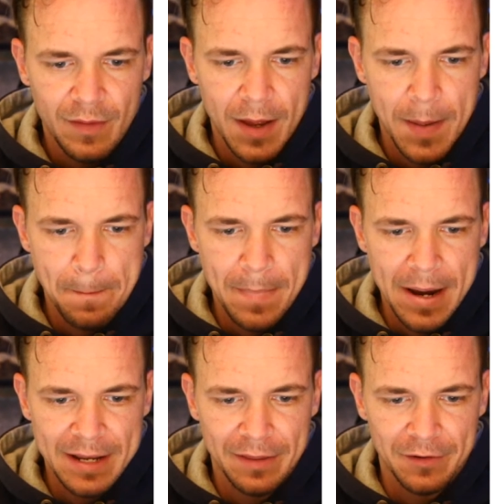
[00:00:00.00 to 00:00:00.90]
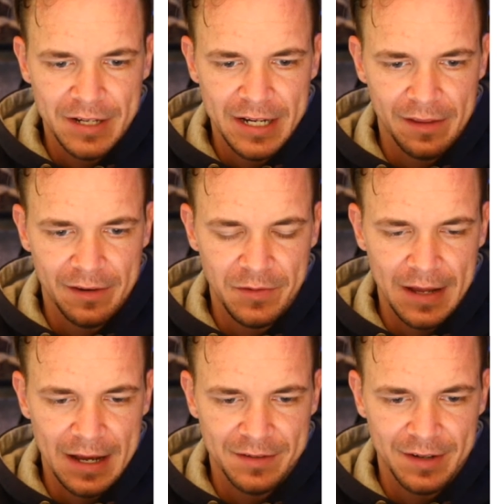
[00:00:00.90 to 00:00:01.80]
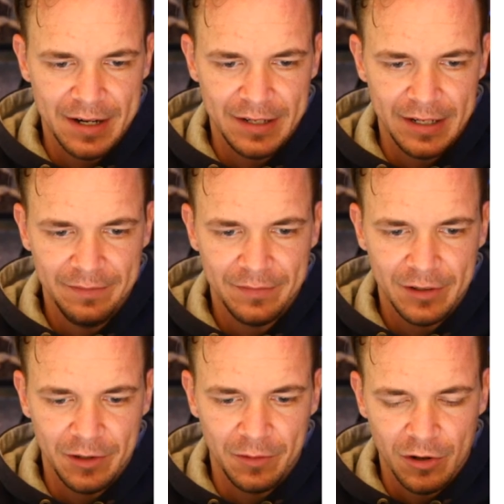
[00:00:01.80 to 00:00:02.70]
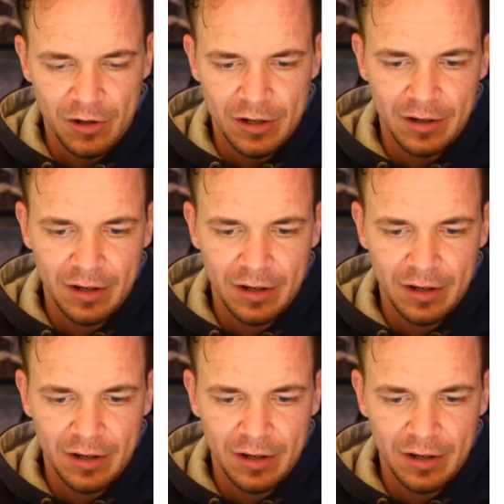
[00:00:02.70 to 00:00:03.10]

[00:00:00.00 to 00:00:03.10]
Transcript: May 13th, 2019. Good work.